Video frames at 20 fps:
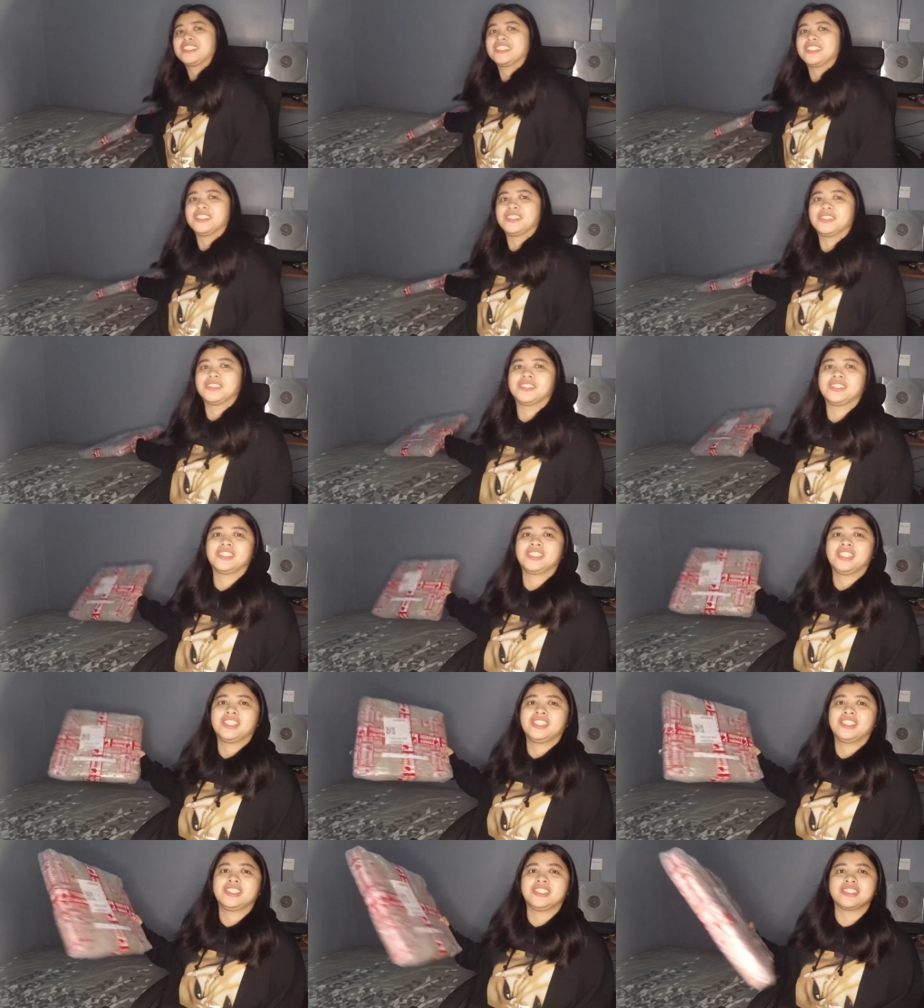So
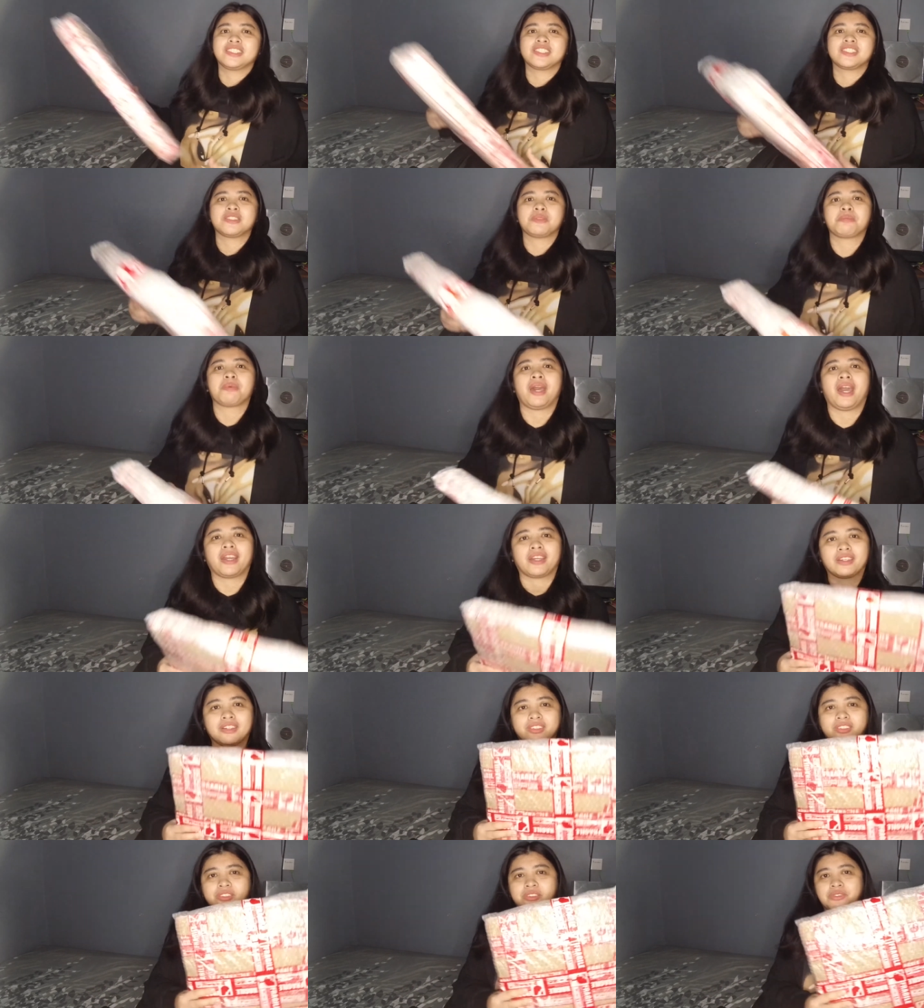this is the
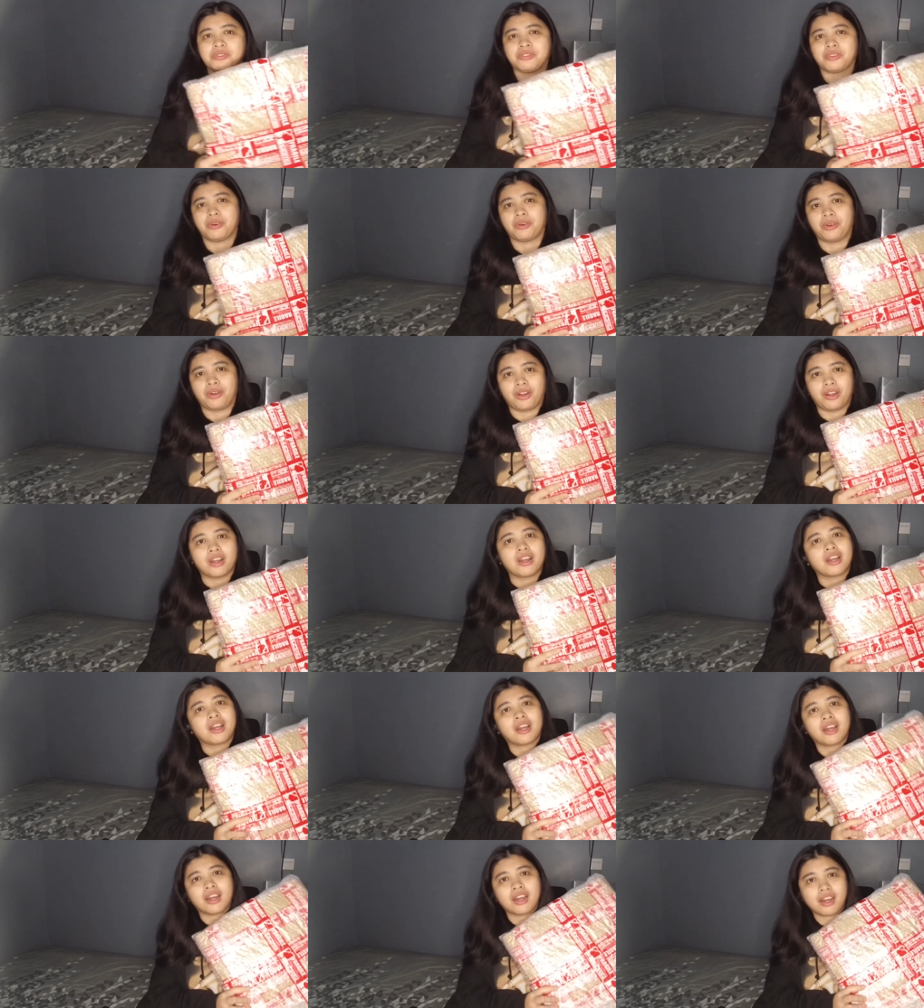package for
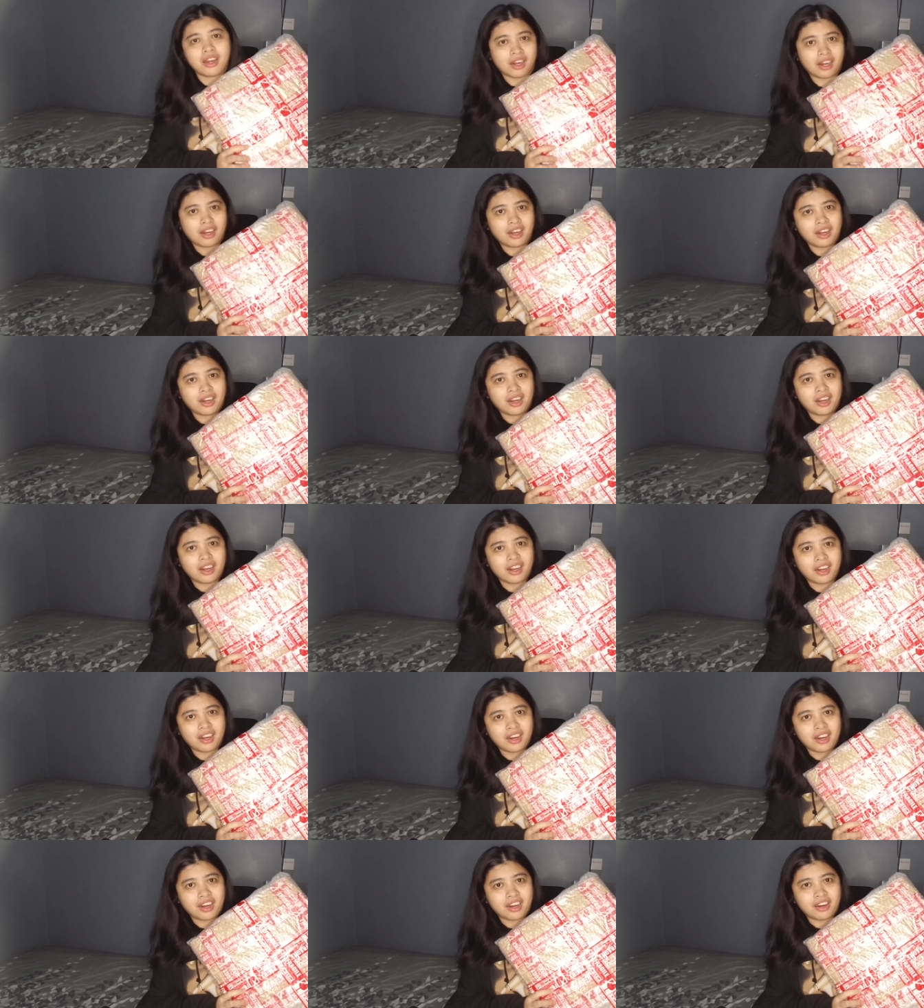
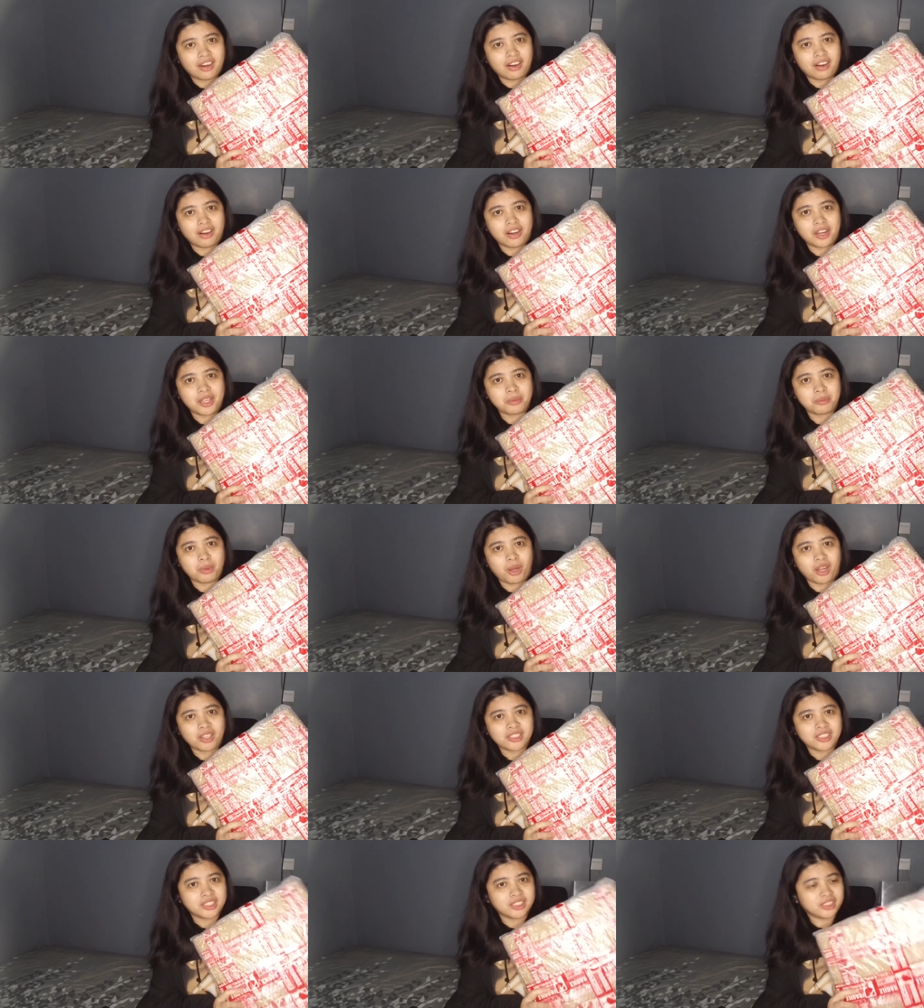our
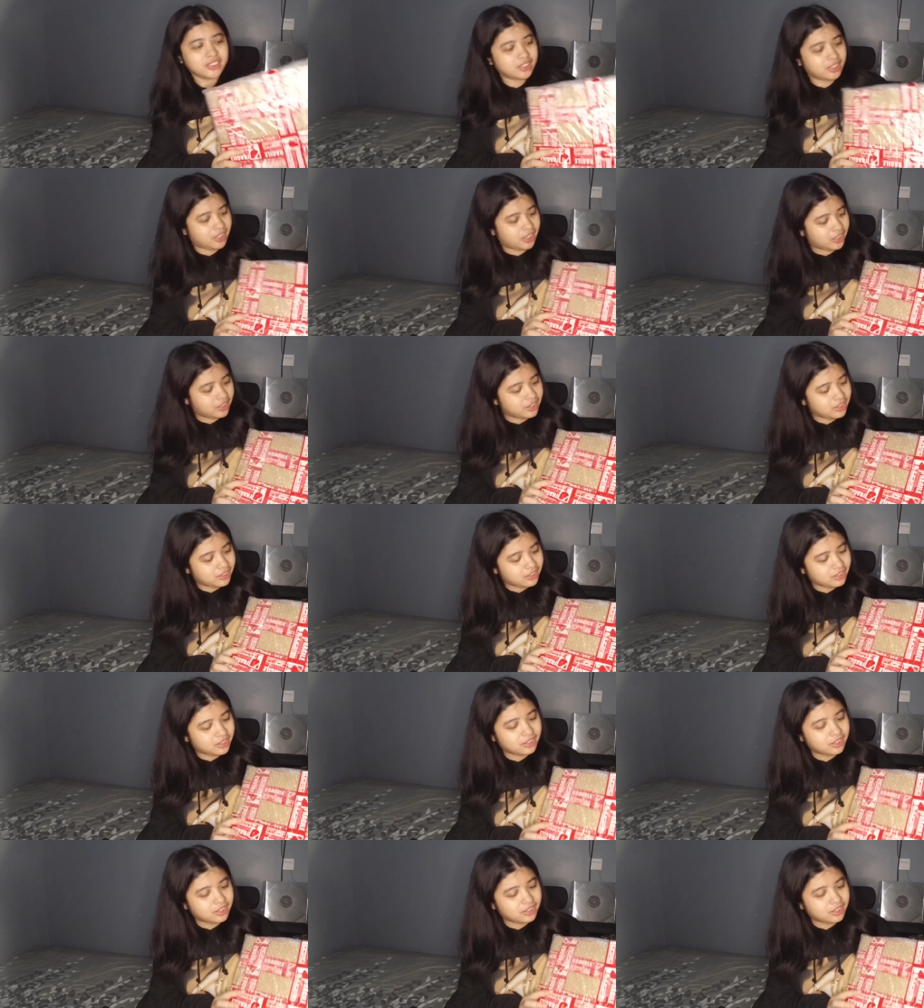unboxing today.